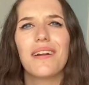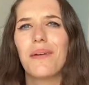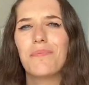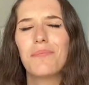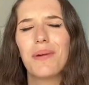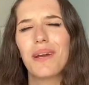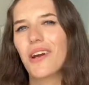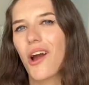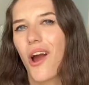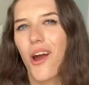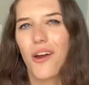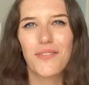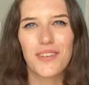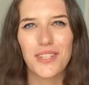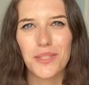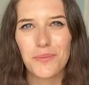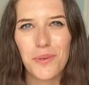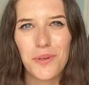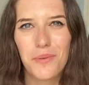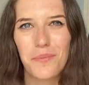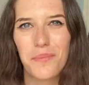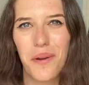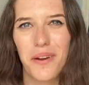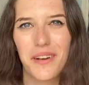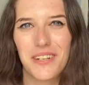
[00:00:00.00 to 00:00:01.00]
a big Harvest
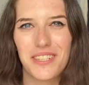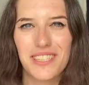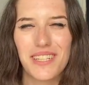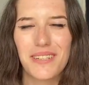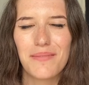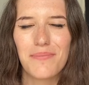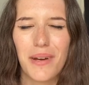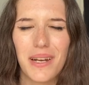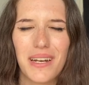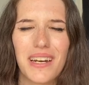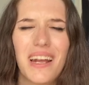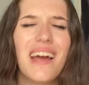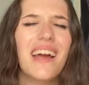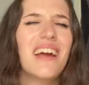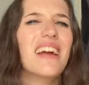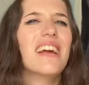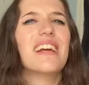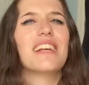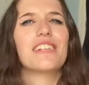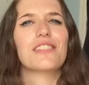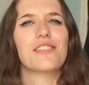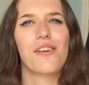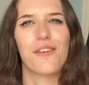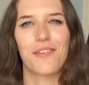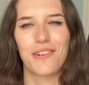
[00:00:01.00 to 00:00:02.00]
Moon person, but
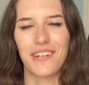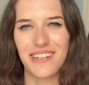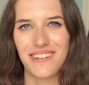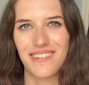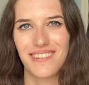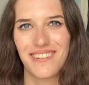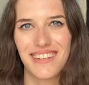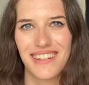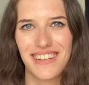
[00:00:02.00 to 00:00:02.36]
he's learning.